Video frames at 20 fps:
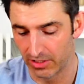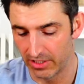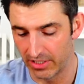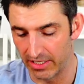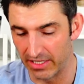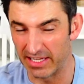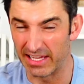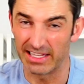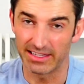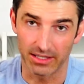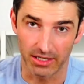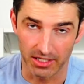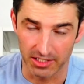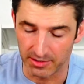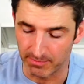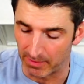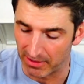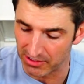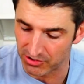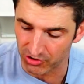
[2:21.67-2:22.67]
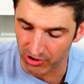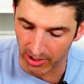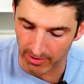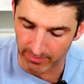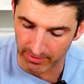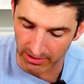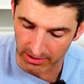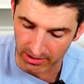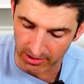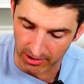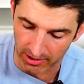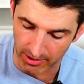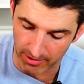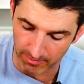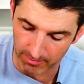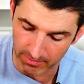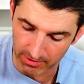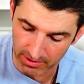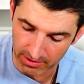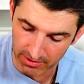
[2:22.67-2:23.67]
You can get that on
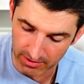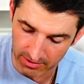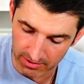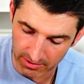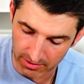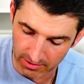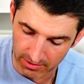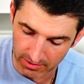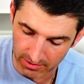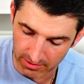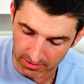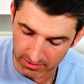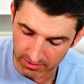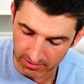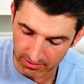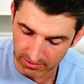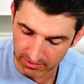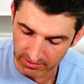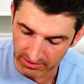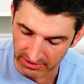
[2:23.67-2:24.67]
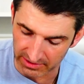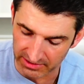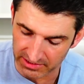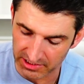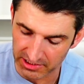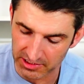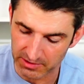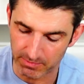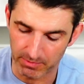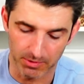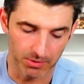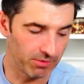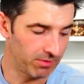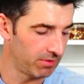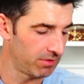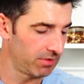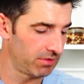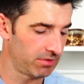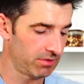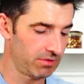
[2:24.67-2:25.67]
spicetribe.com. Like a teaspoon.
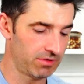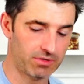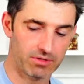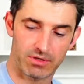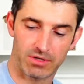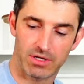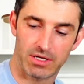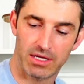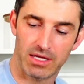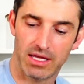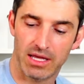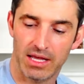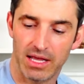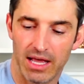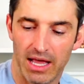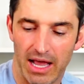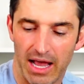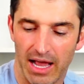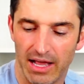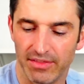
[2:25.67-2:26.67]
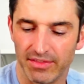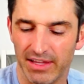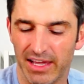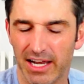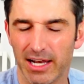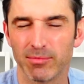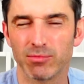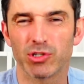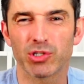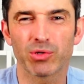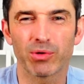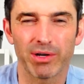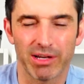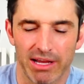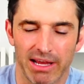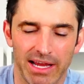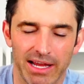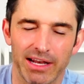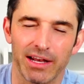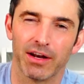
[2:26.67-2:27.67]
And then I'm just gonna
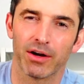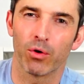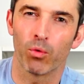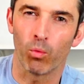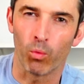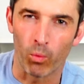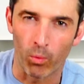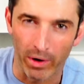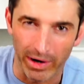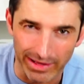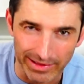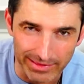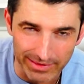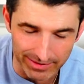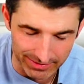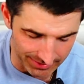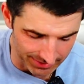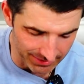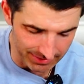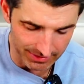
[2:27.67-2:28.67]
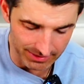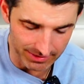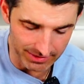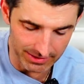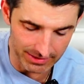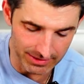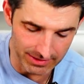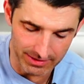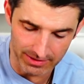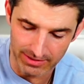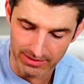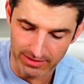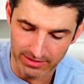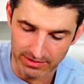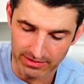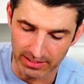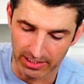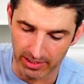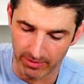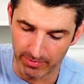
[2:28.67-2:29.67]
hit it with a
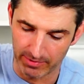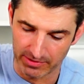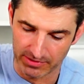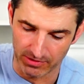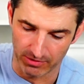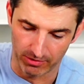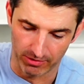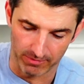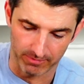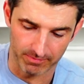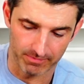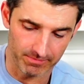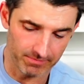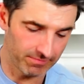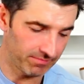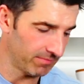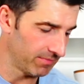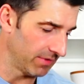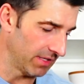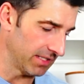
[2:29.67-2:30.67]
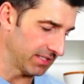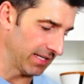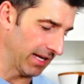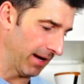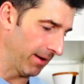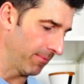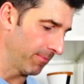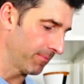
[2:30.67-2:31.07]
tiny bit of salt. That's it.